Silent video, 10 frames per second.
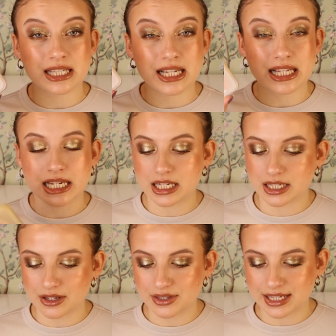This is the
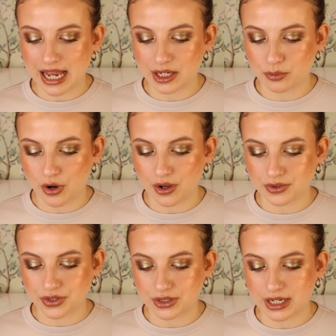Sunset
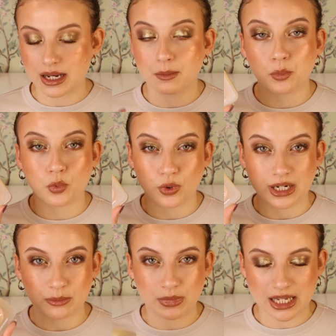Bronzer in
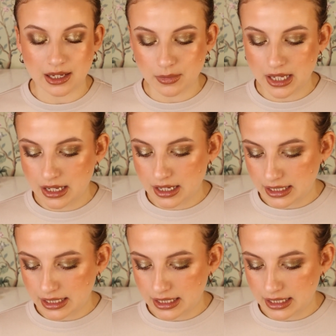Morning Beam.